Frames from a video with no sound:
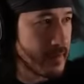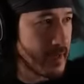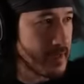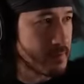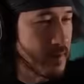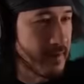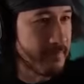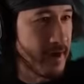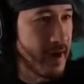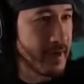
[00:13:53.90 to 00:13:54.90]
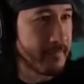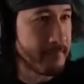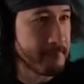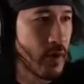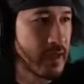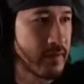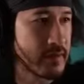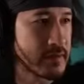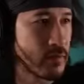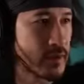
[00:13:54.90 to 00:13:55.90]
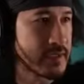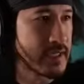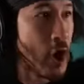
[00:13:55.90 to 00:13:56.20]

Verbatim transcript: No, it's probably fine. Wait, there's what's